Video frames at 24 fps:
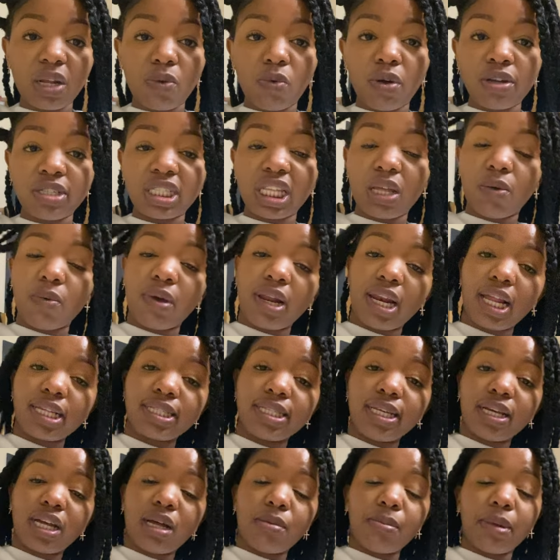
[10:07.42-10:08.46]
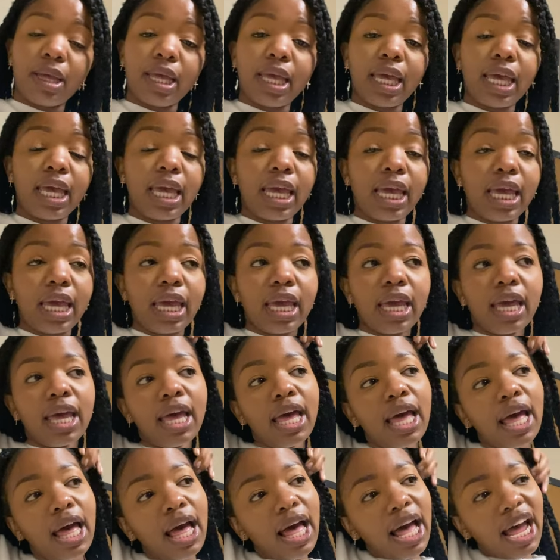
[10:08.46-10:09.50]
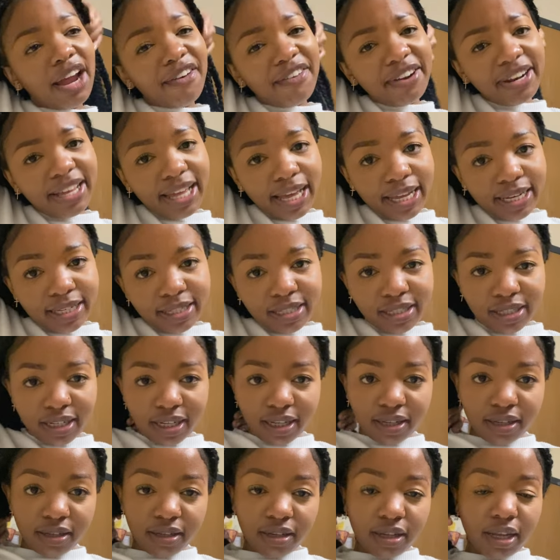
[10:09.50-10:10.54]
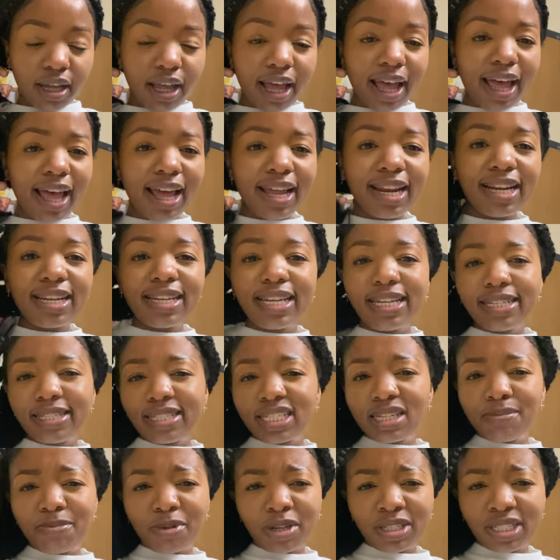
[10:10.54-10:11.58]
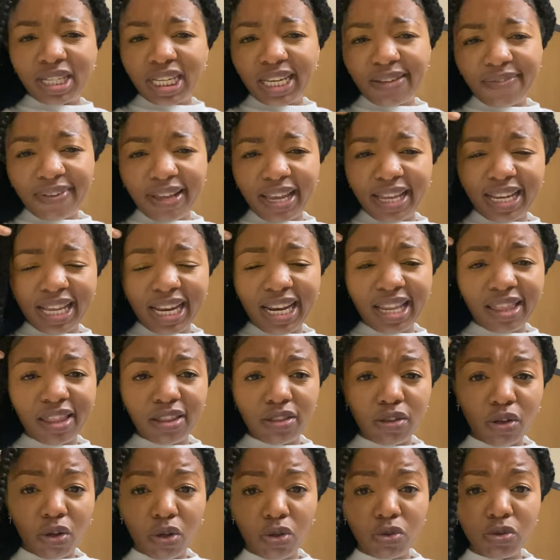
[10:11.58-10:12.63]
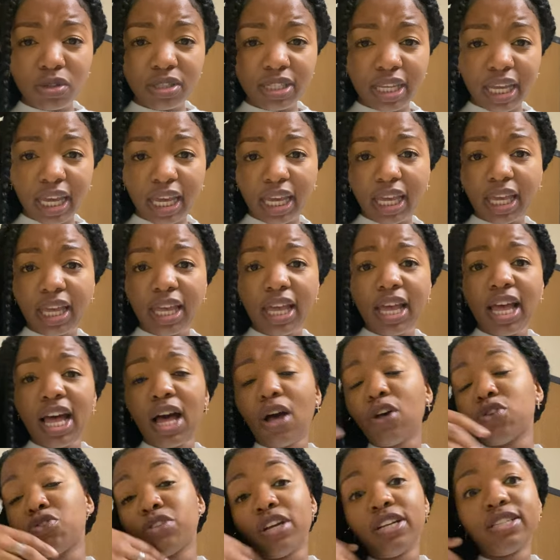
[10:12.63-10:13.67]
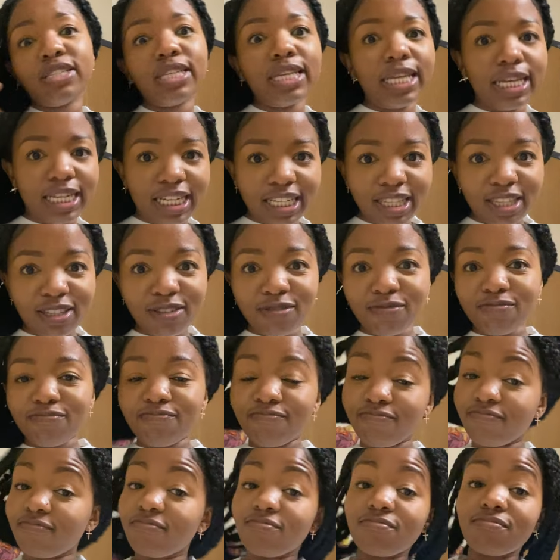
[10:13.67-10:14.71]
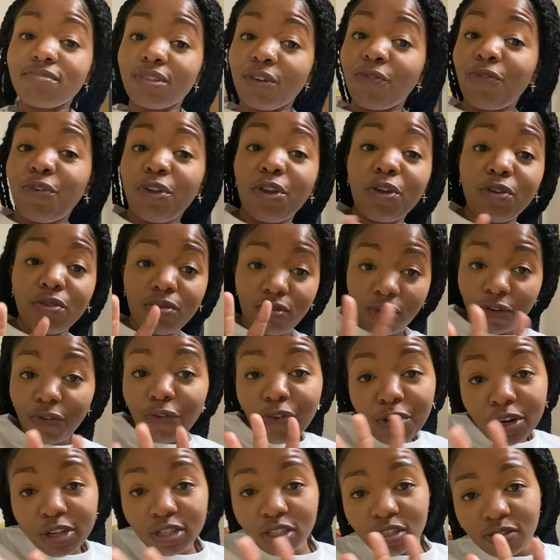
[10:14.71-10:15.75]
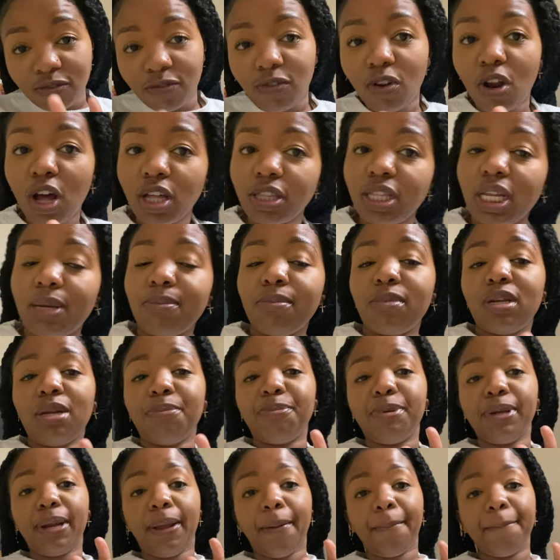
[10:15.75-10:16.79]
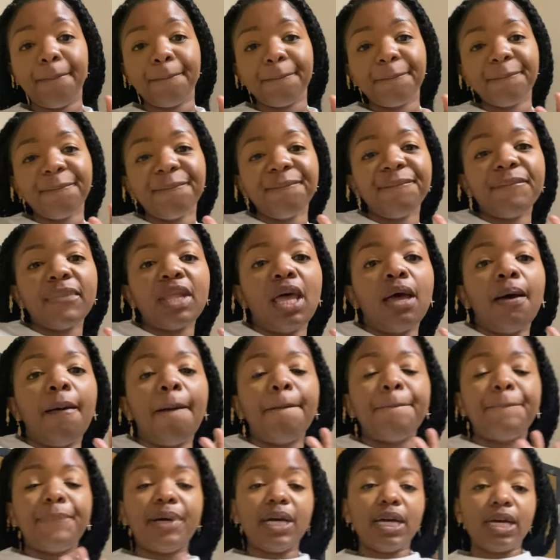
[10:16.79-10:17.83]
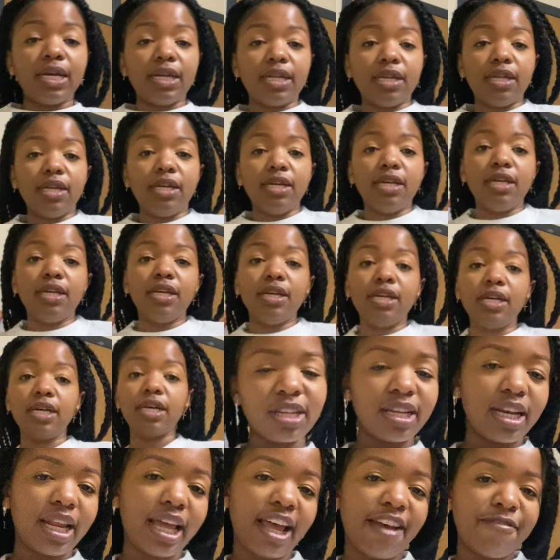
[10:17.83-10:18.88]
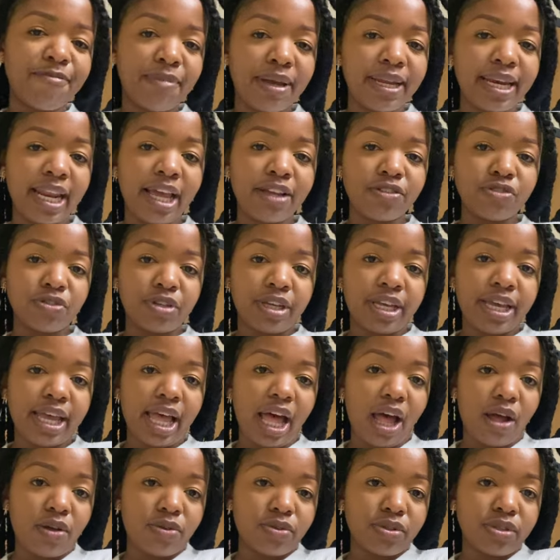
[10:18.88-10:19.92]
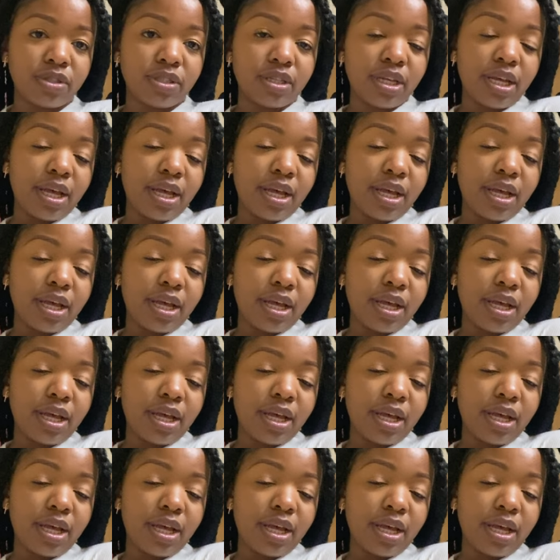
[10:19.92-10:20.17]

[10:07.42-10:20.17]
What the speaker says: watch that while I take out my hair. I already had dinner. I had a late dinner because I never ate anything the whole day. I was trying to edit the video, the first vlog that I'm gonna put up. But I'm gonna have my natural hair out.